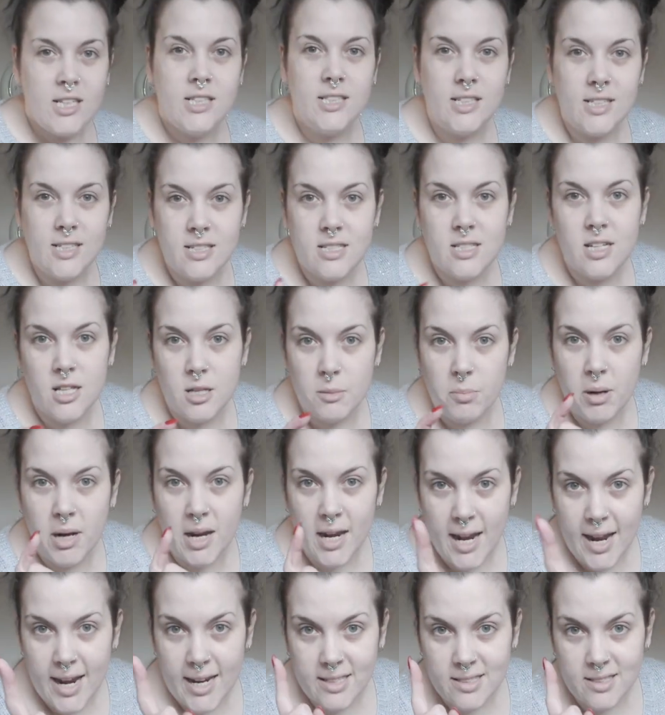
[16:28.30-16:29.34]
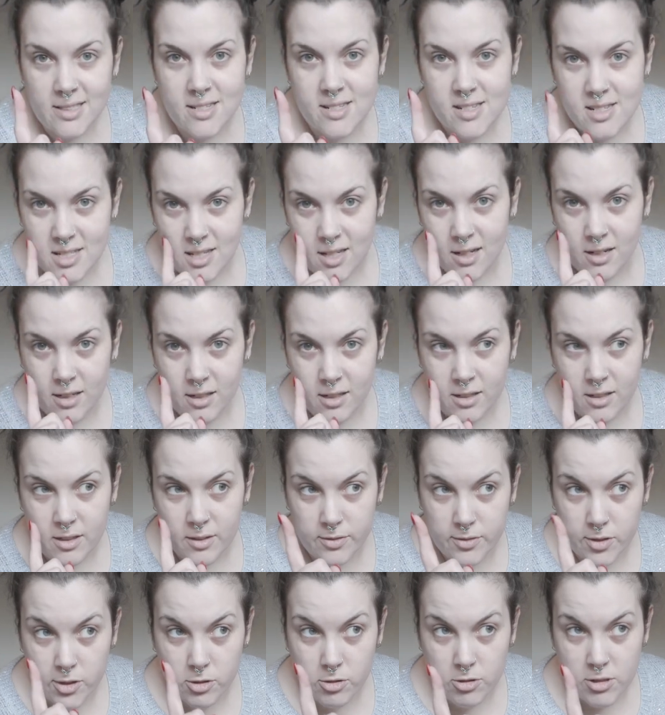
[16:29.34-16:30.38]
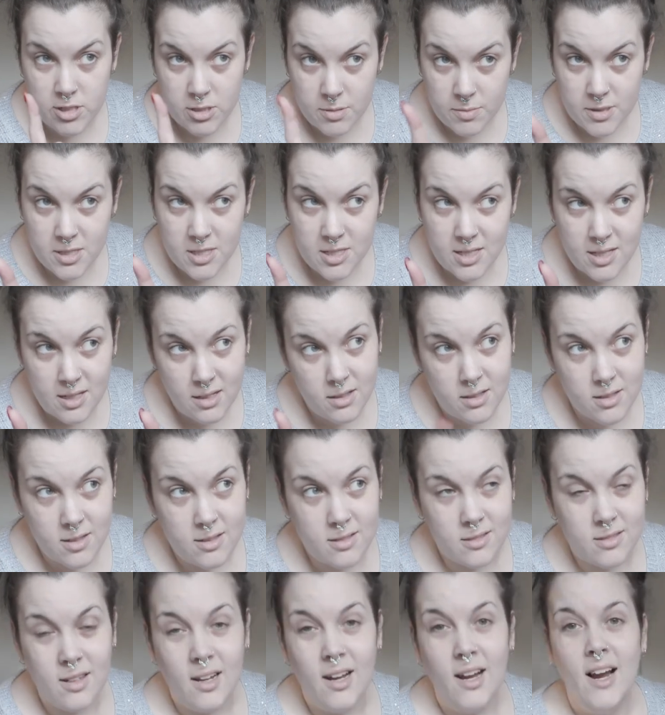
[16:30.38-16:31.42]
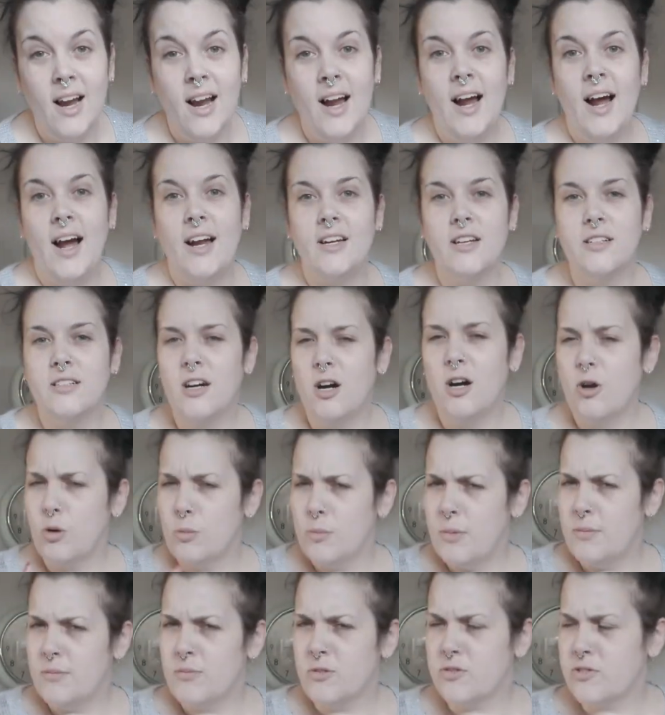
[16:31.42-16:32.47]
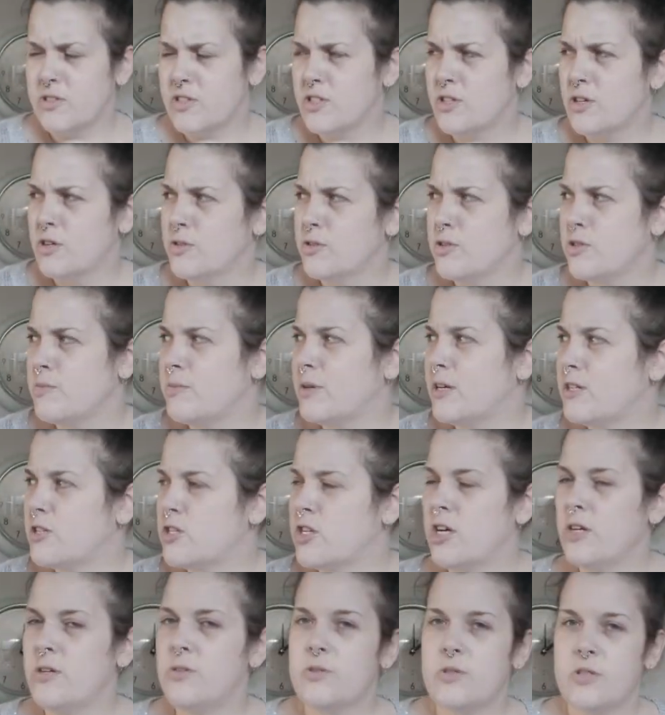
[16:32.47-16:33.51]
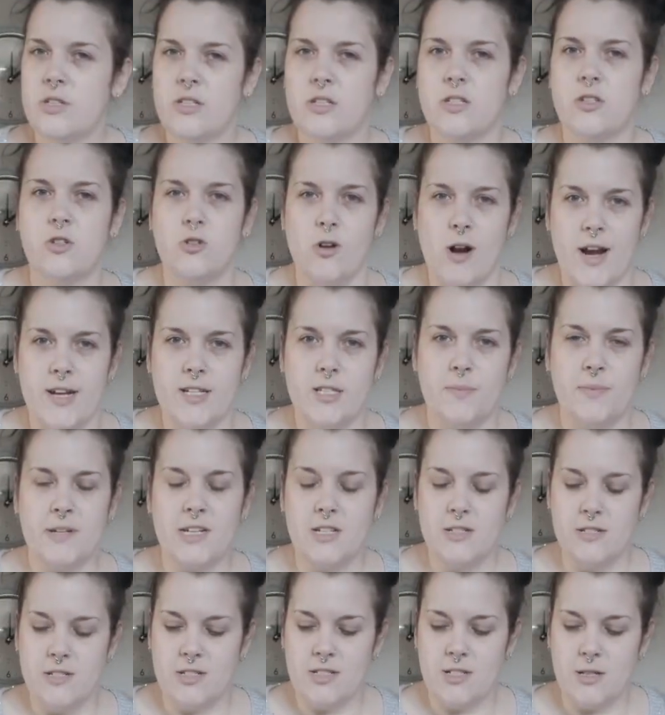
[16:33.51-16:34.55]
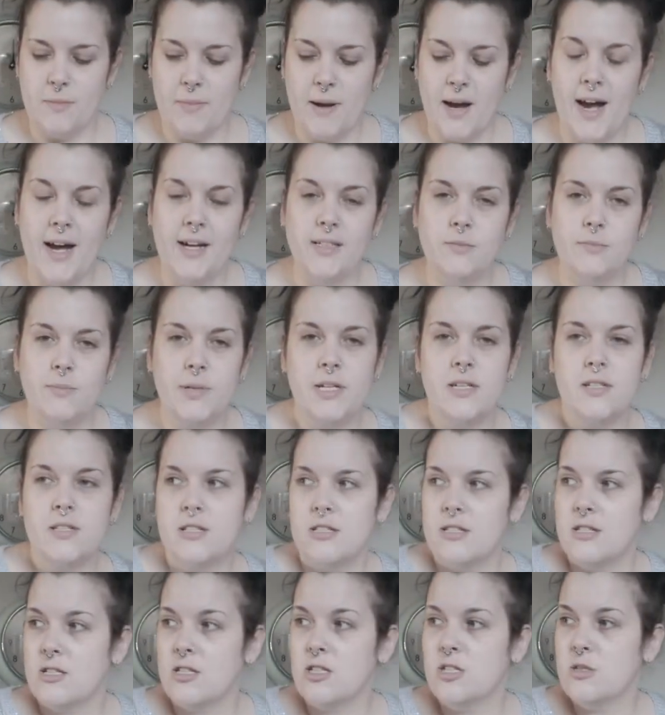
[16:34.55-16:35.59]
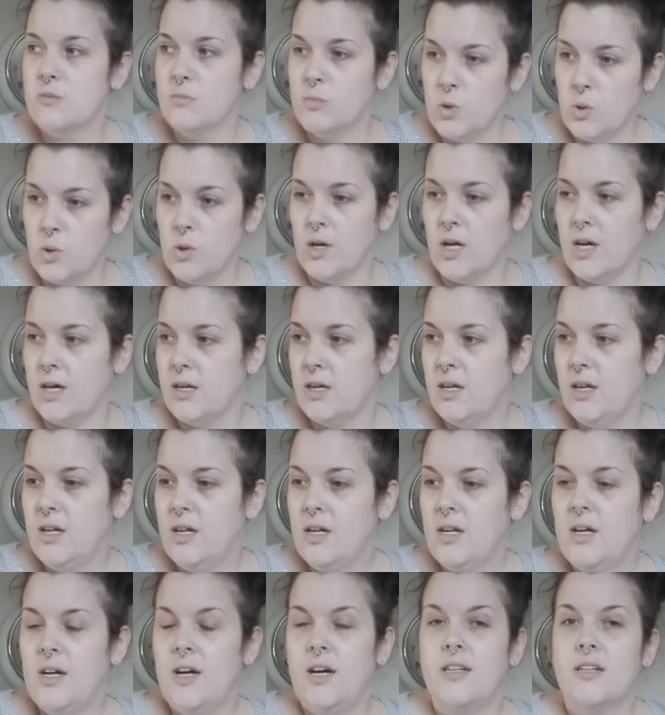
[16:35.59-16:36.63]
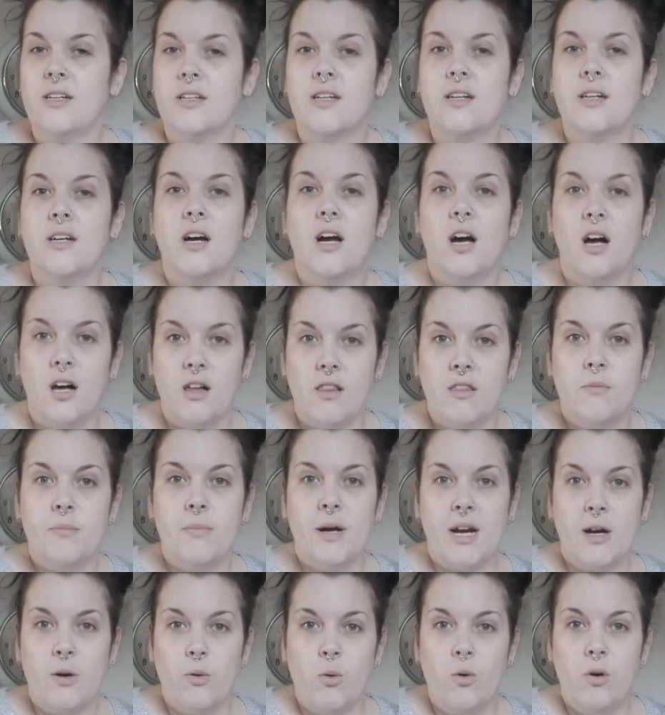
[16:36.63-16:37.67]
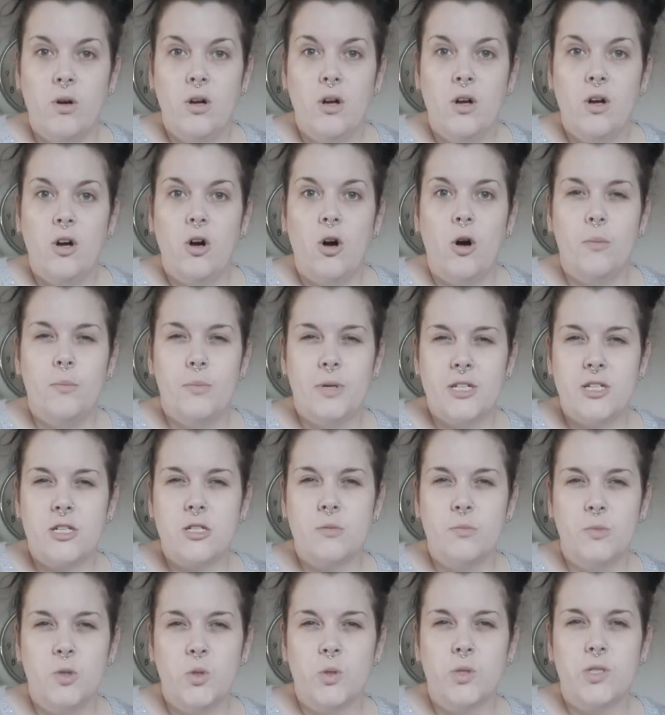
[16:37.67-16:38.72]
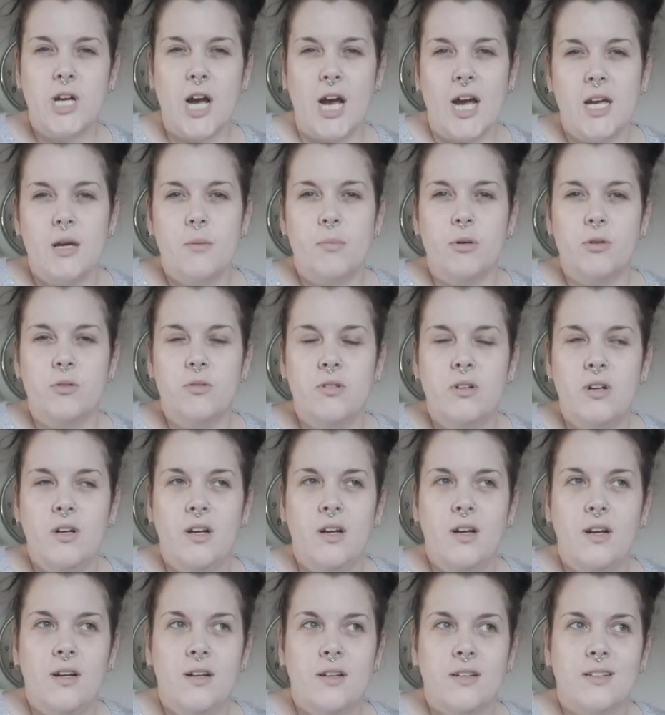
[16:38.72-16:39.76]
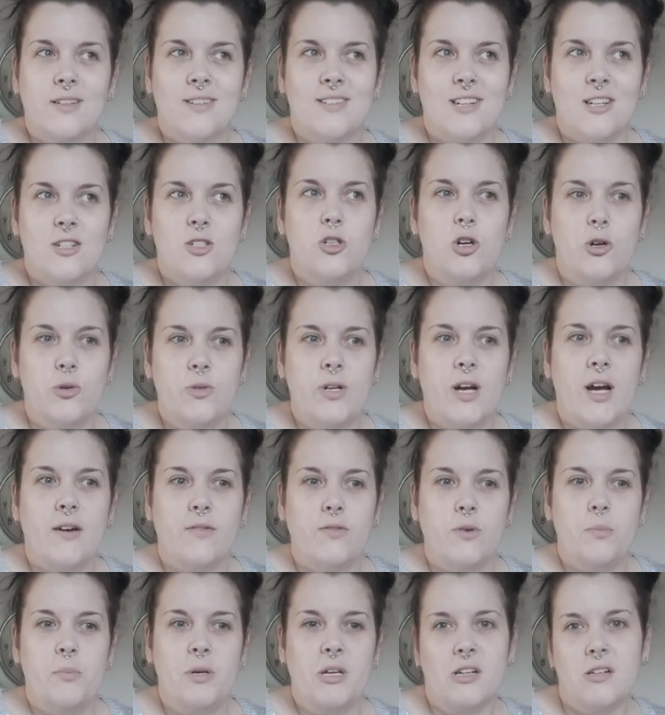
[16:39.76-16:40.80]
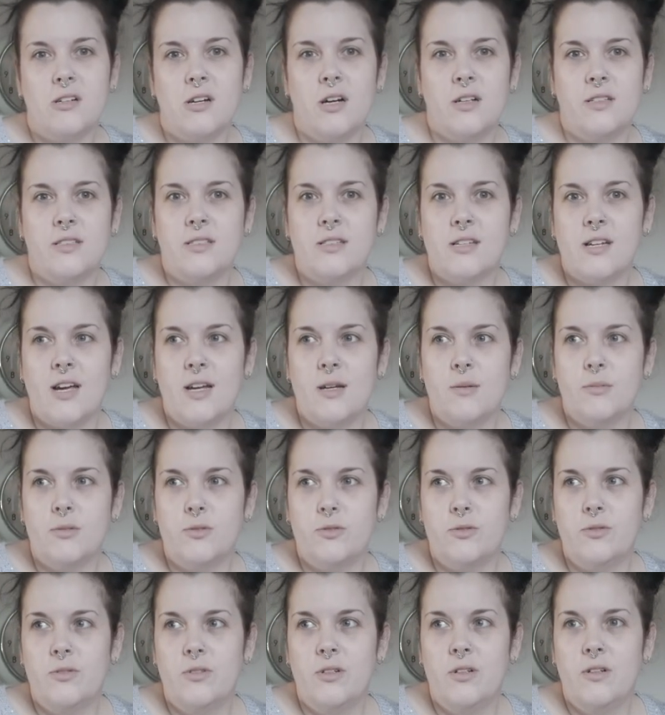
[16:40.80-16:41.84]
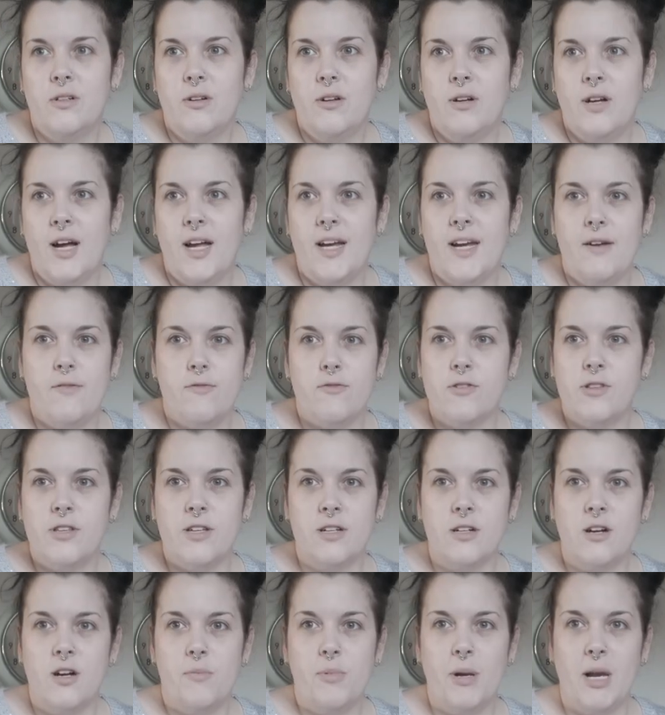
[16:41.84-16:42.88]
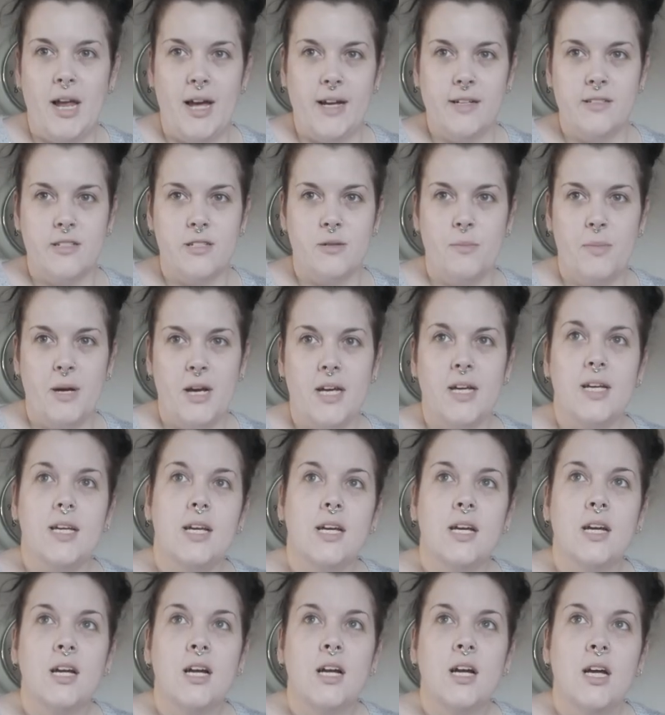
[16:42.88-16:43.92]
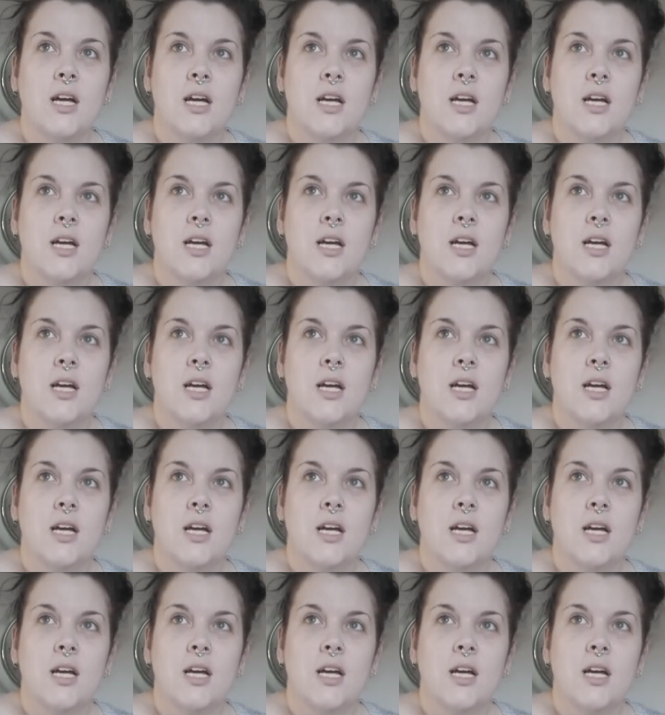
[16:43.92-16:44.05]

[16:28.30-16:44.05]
These are the plans of the Christmas season. And I can't remember if I told you, but I chose this dress because the pattern pieces are smaller and I can cut them out on my small table because I don't have a big cutting table, and everything I plan to make